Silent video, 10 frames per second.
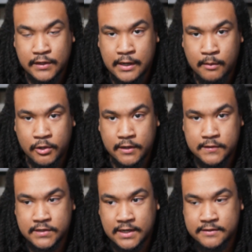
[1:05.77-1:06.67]
I
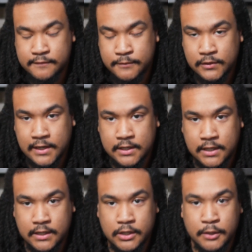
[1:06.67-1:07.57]
apologize if you like
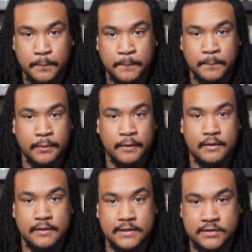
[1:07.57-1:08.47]
color.
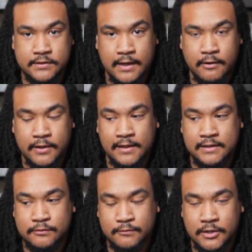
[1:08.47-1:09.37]
That's just how I like
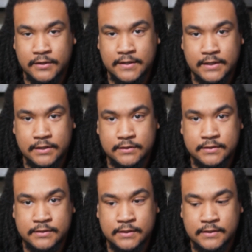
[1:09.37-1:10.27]
to run
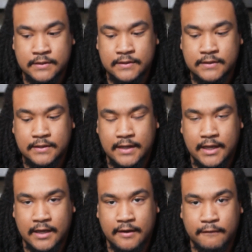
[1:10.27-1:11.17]
things,
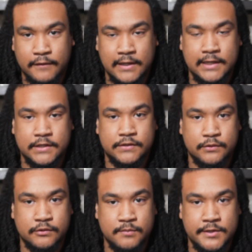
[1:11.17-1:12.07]
and I feel like it
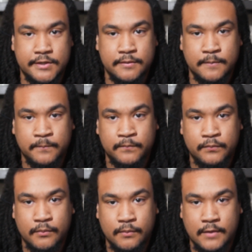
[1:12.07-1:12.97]
suits me.
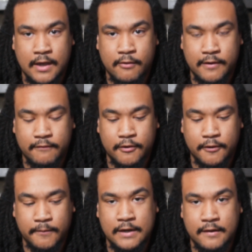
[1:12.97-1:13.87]

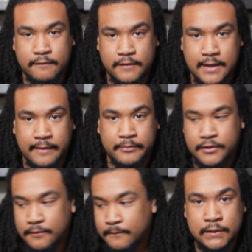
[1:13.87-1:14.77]
However, enough
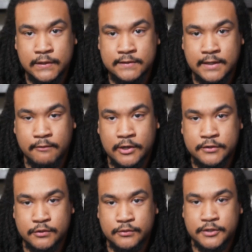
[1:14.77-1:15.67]
yapping, let's get right
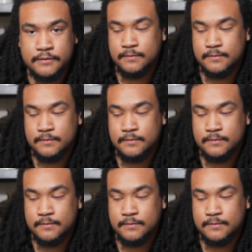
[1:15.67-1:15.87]
to it.